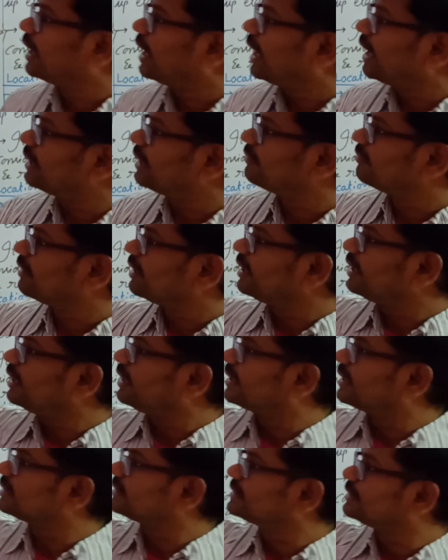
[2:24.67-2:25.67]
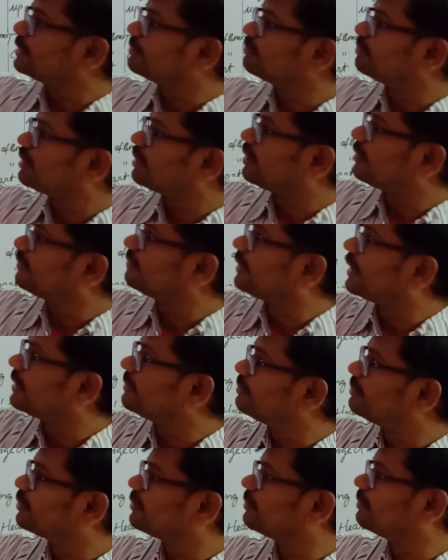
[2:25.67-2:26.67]
And very less number of
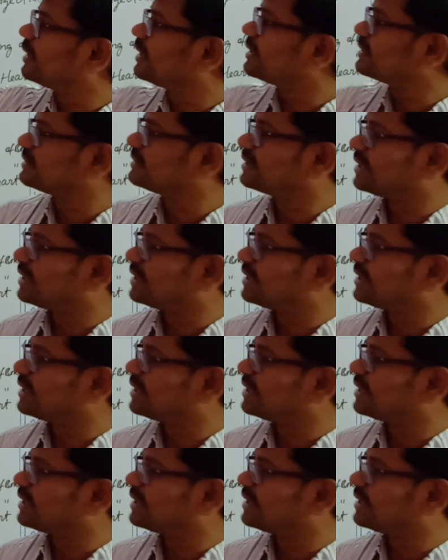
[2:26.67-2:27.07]
fibroblasts